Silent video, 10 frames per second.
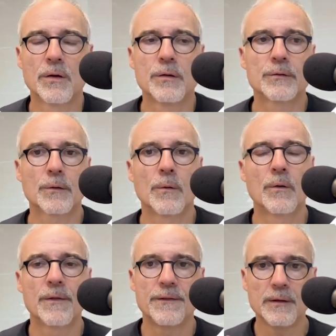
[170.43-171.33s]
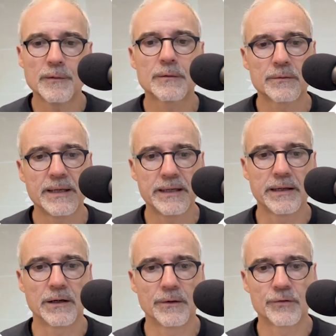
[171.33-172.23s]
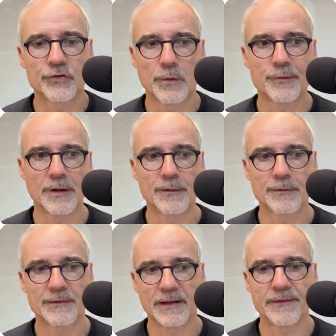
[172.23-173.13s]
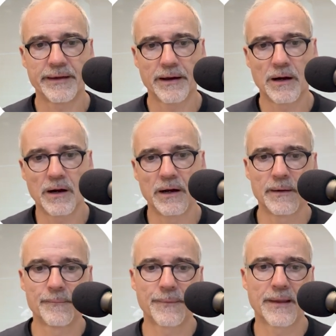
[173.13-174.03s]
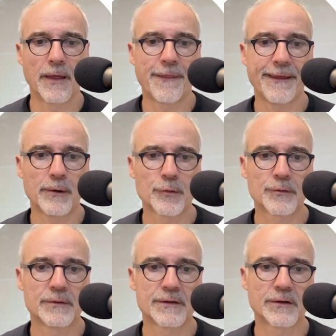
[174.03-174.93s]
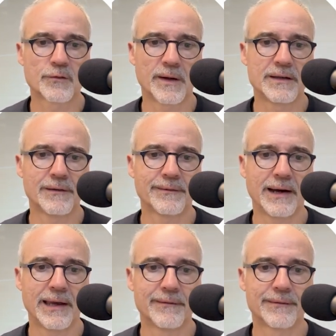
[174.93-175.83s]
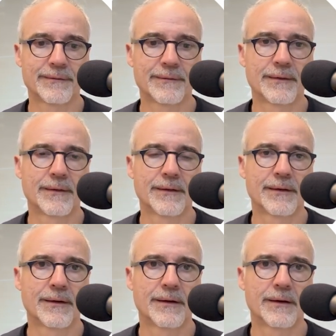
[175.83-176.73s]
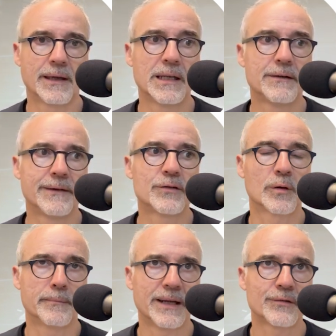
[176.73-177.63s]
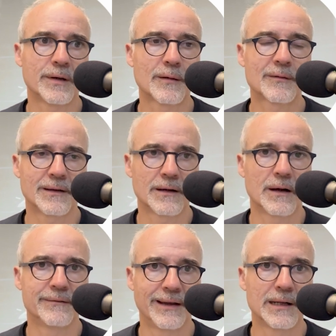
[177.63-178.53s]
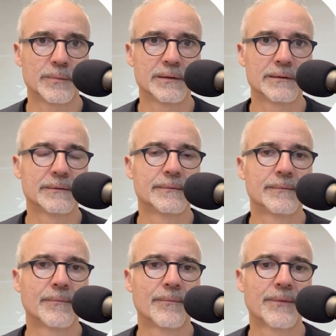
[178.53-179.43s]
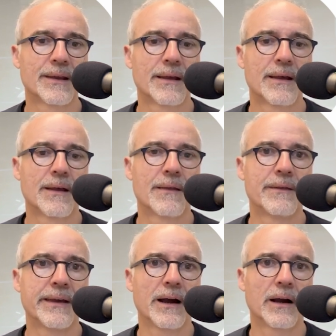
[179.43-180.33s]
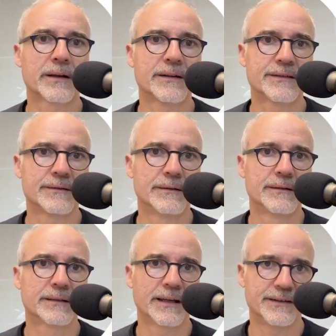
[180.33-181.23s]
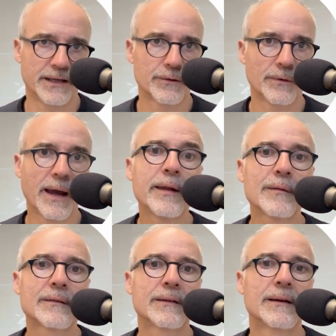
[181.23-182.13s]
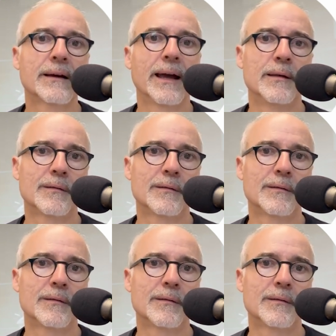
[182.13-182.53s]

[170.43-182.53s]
So this screen here shows us that there are 1,025 individual metrics that are available. They are categorized and